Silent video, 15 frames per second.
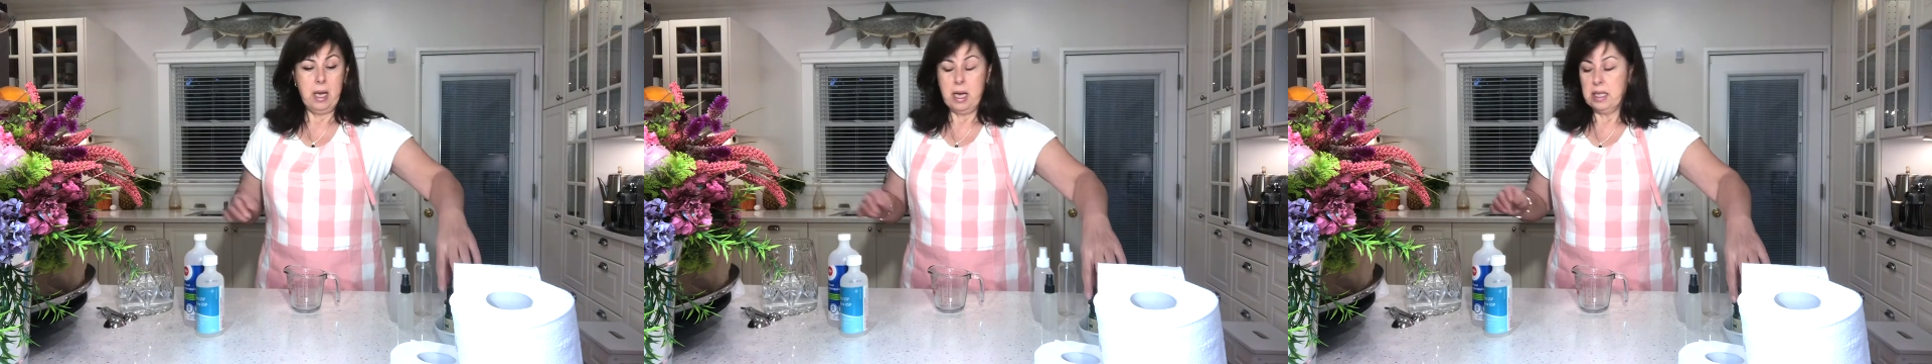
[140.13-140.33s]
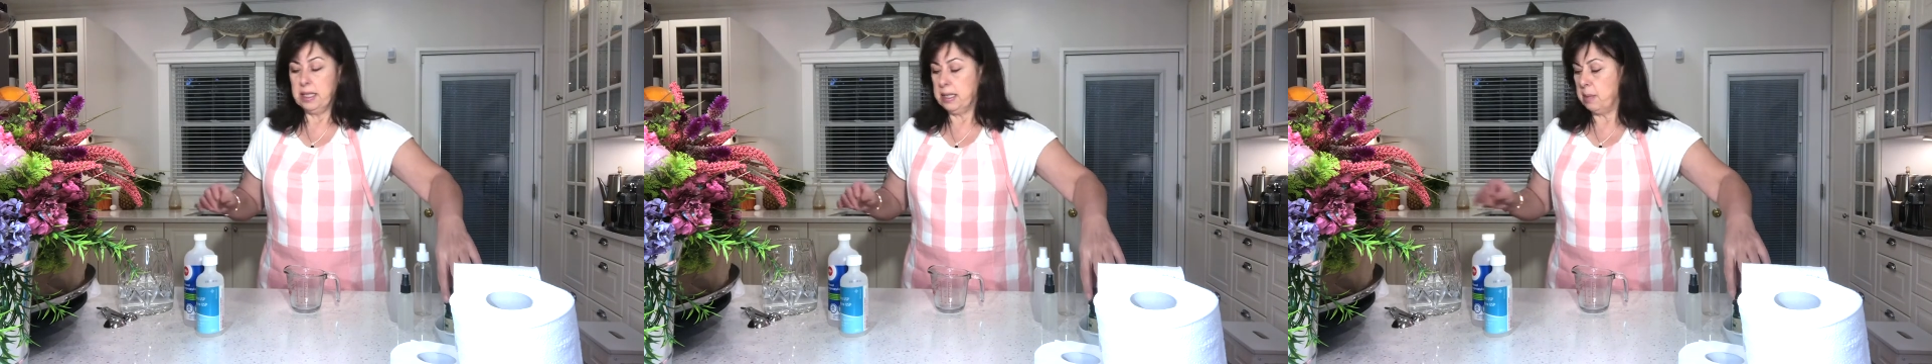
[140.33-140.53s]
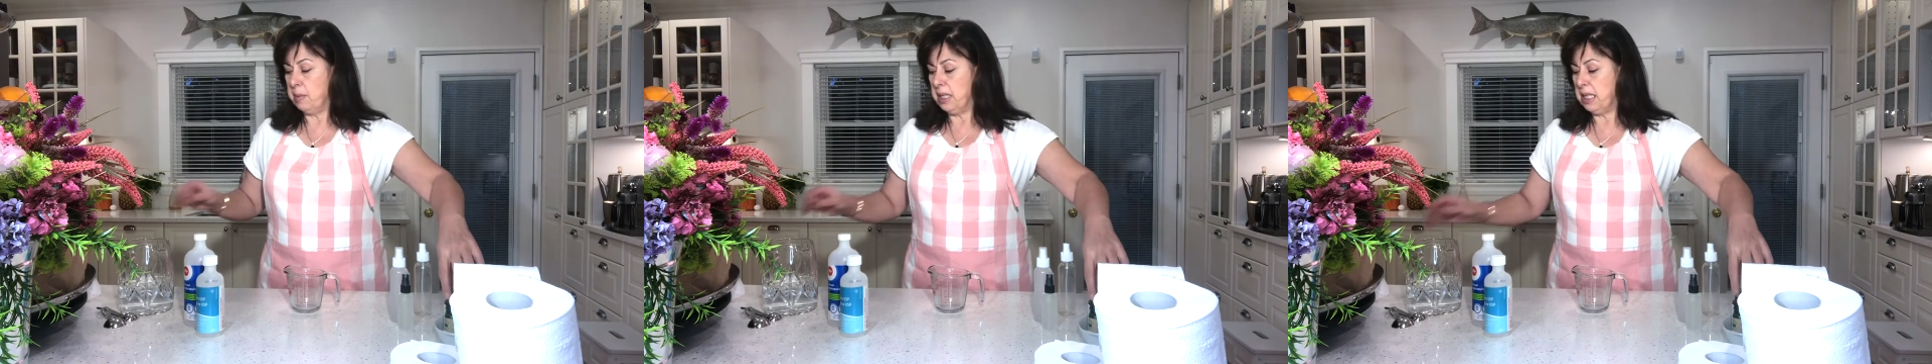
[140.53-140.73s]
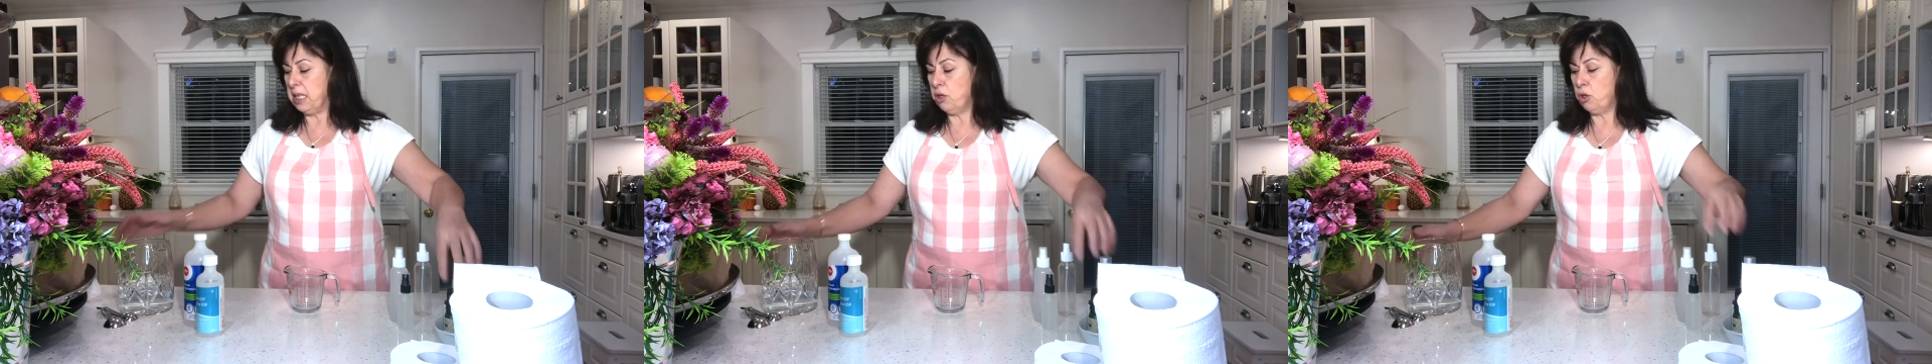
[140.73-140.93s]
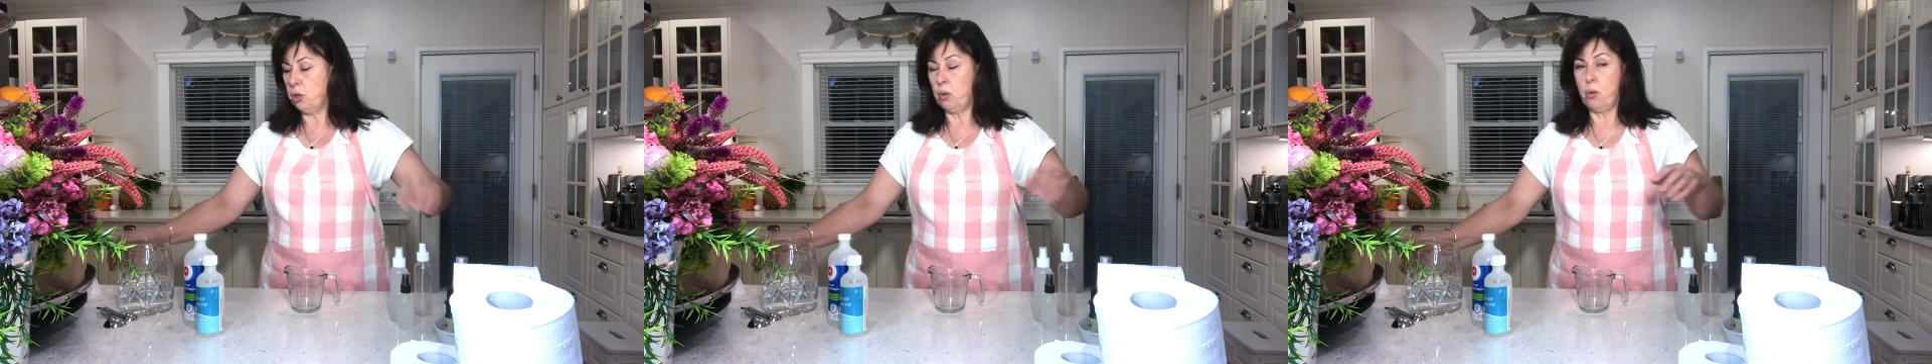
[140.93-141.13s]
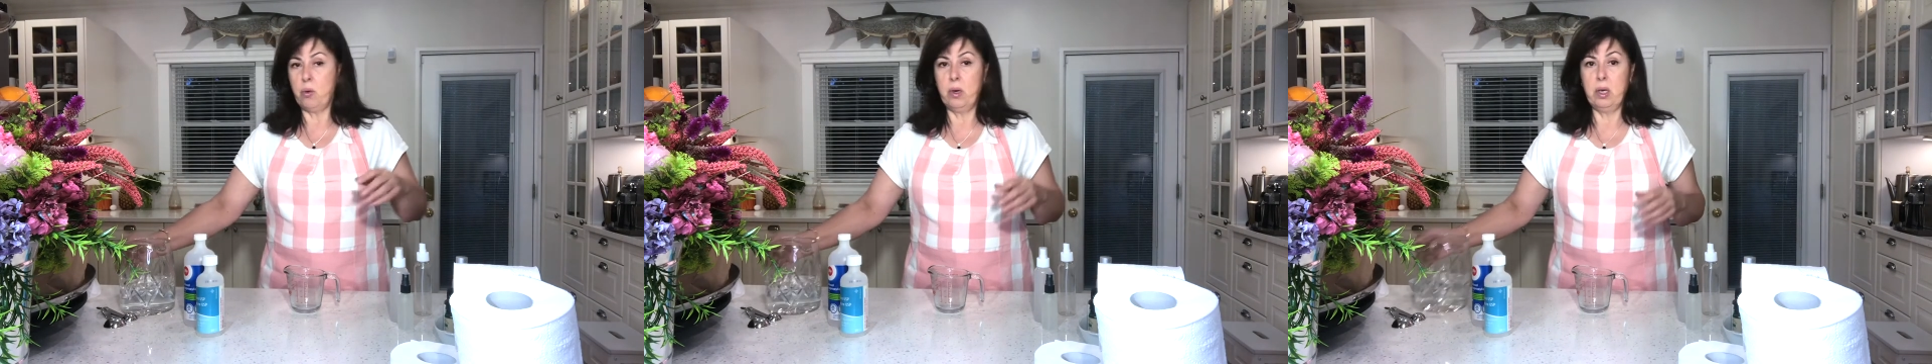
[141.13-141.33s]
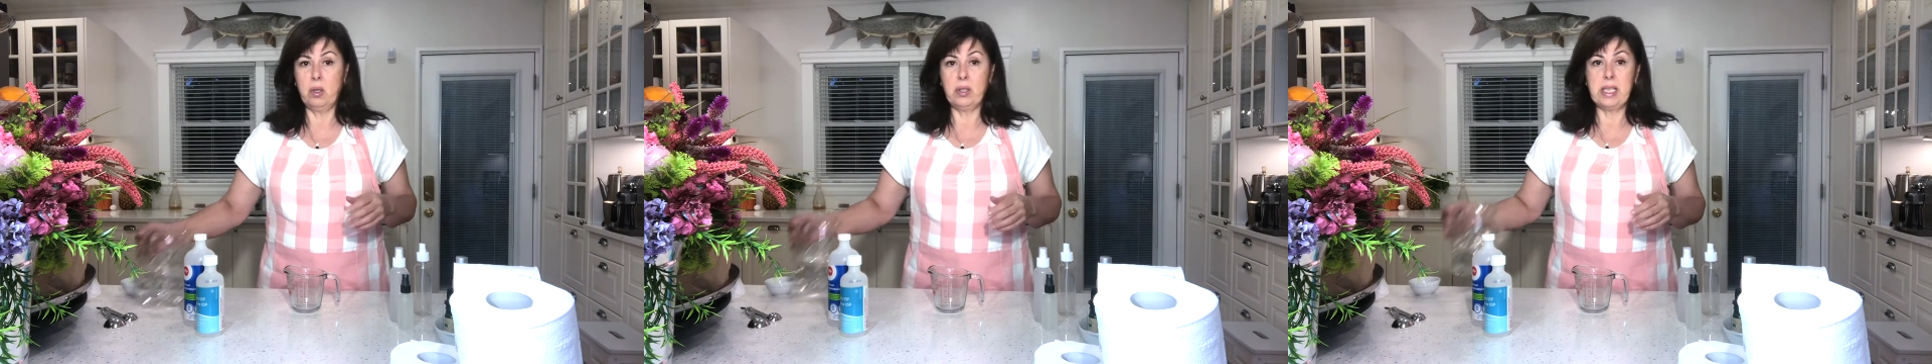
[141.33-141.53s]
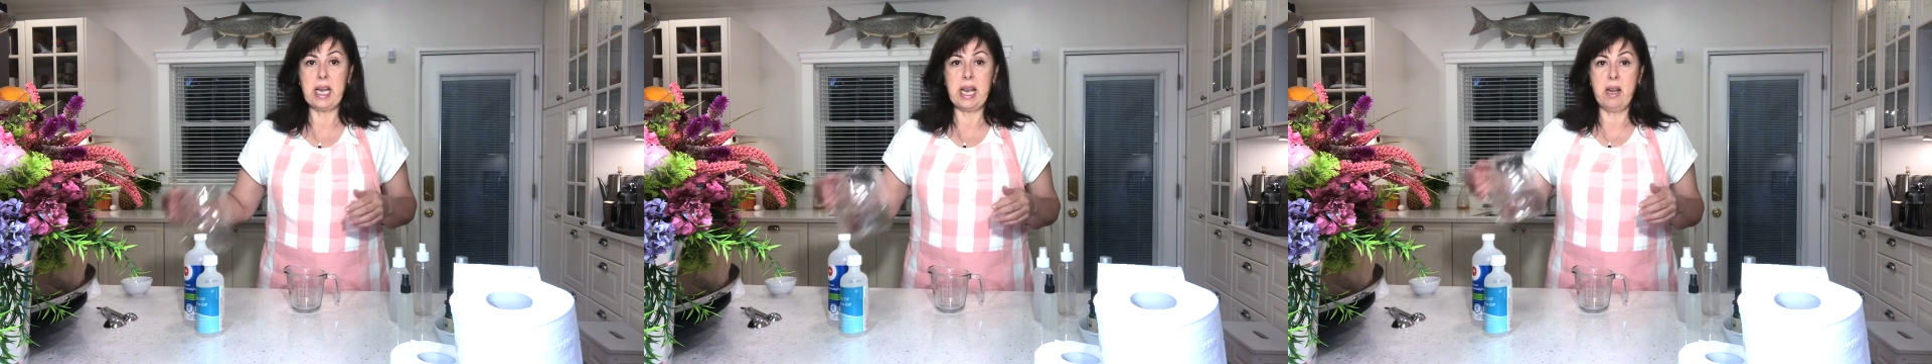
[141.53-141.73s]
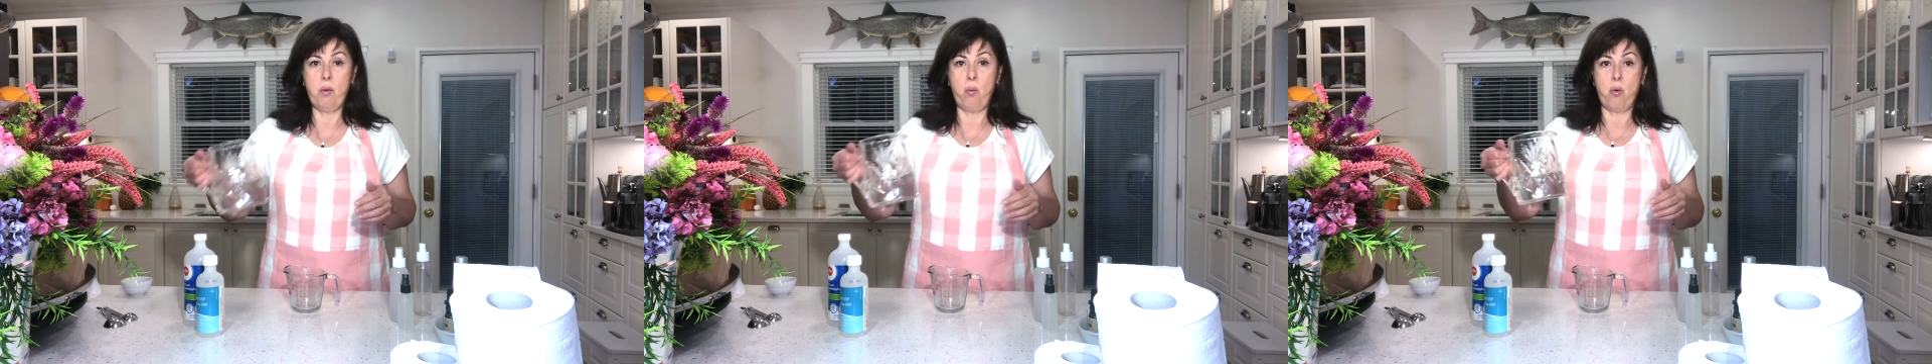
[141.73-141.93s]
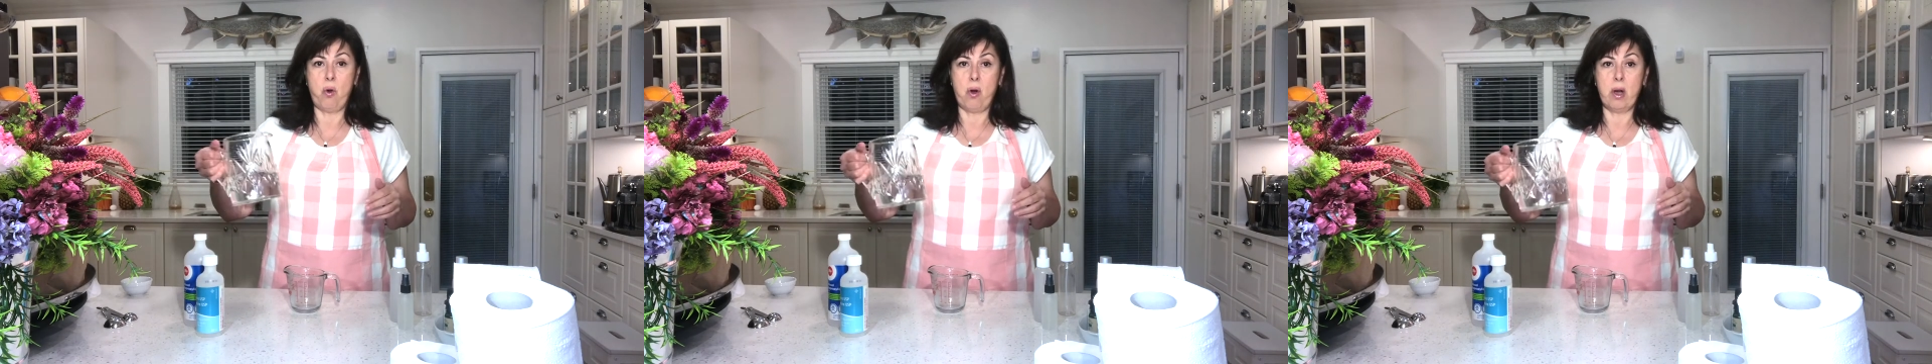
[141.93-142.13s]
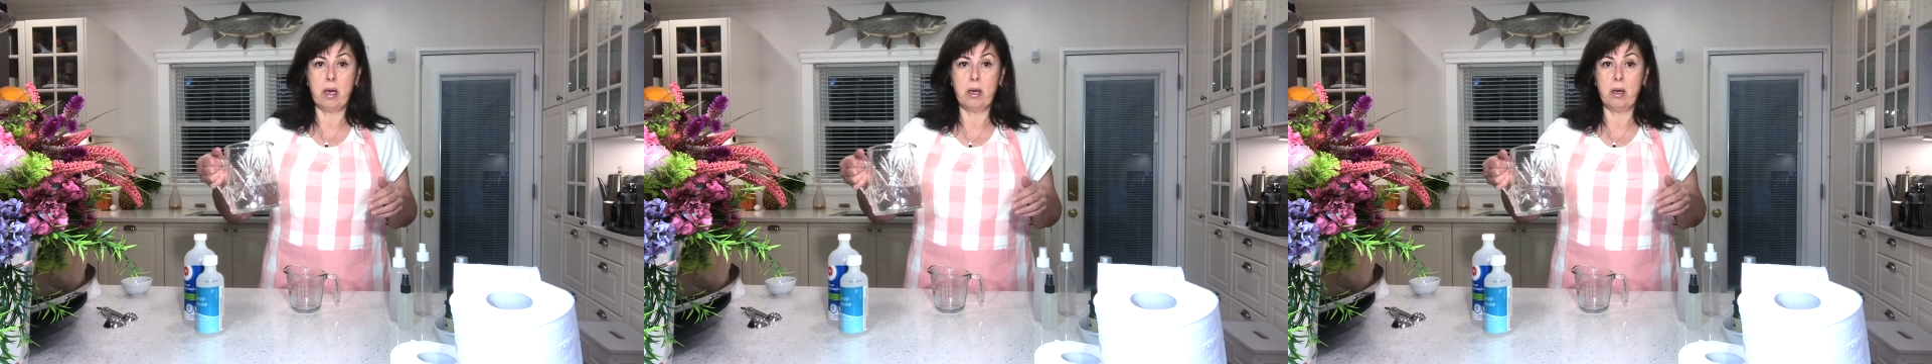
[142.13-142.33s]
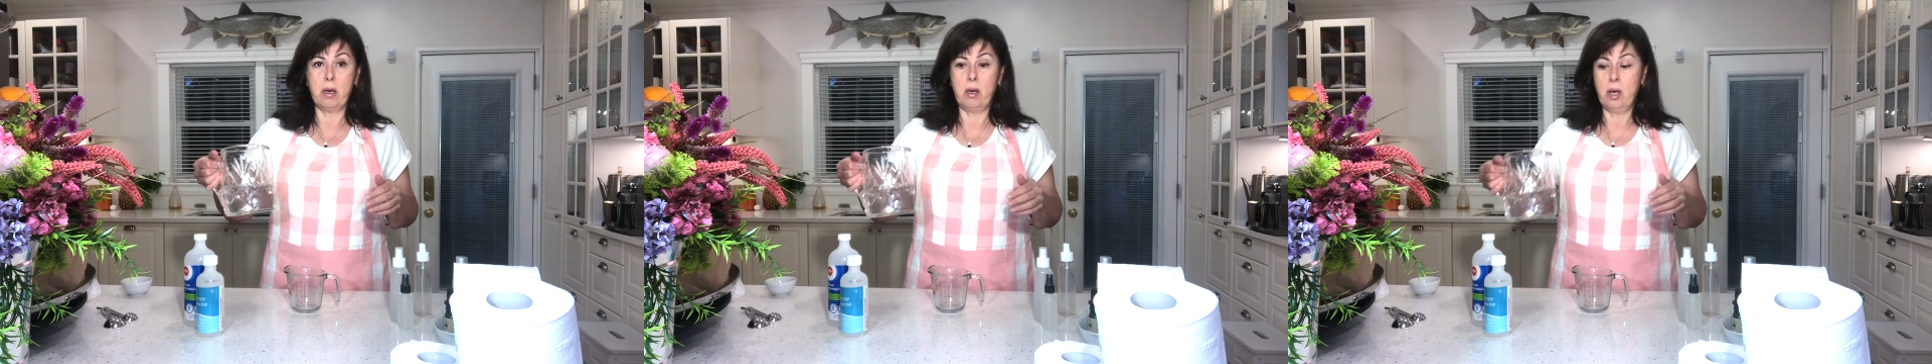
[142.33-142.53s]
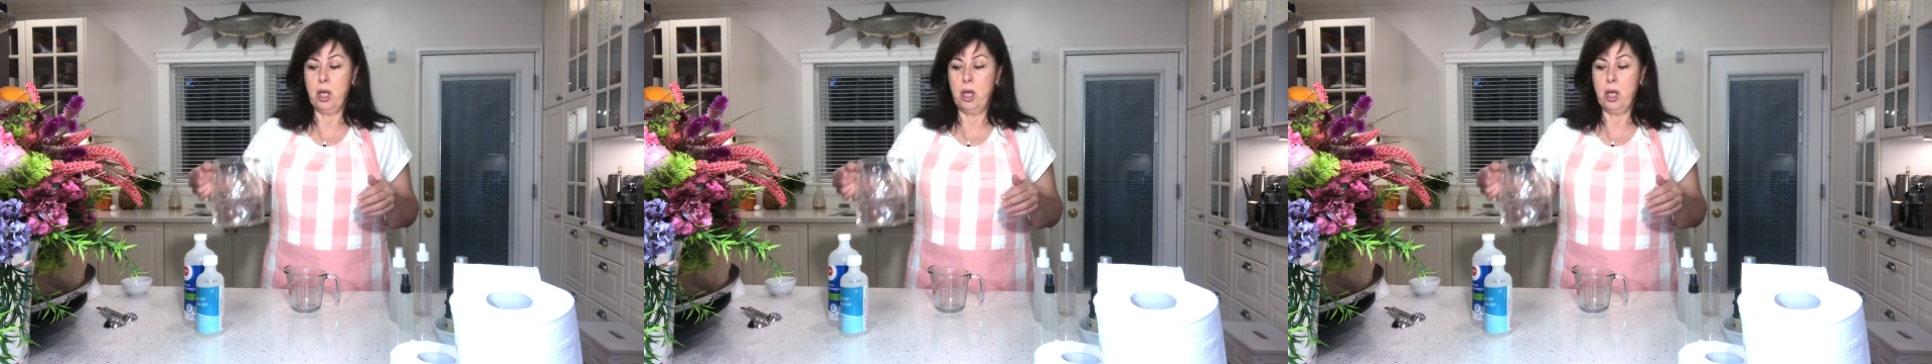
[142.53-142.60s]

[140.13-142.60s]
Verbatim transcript: some essential oils and water.